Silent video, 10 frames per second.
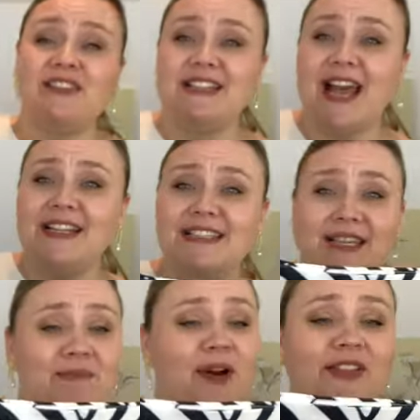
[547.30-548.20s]
a side
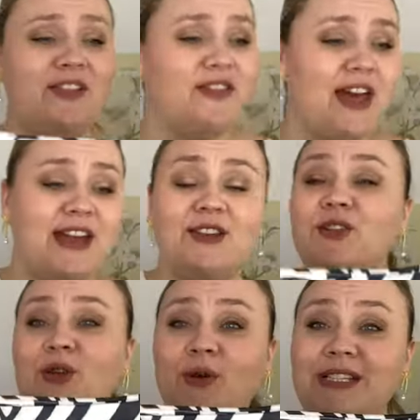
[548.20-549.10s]
zip. Other than that,
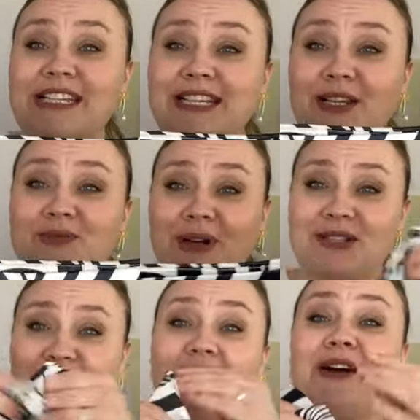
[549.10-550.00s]
no details
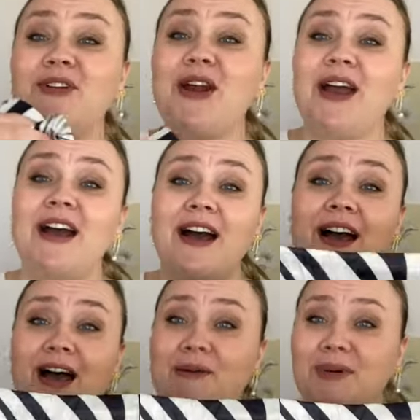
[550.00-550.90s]
whatsoever.
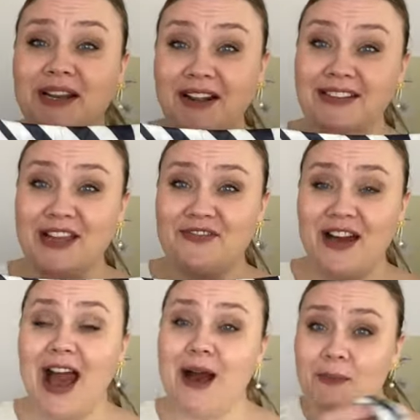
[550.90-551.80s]
But aren't they
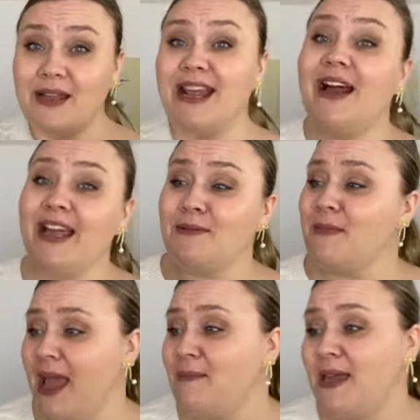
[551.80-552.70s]
fab? Now, it
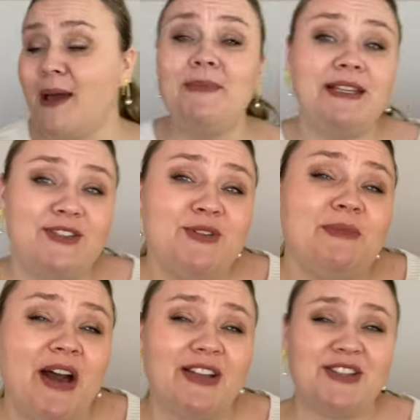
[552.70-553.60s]
may be a bit too
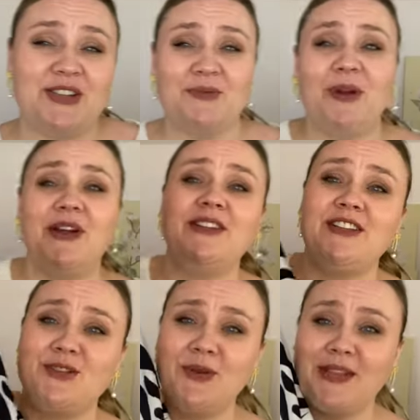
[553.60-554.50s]
much wearing the
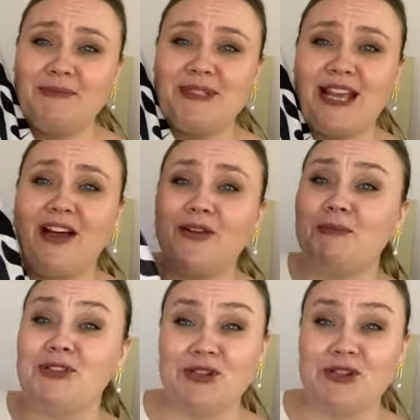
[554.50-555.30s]
two of them together, but you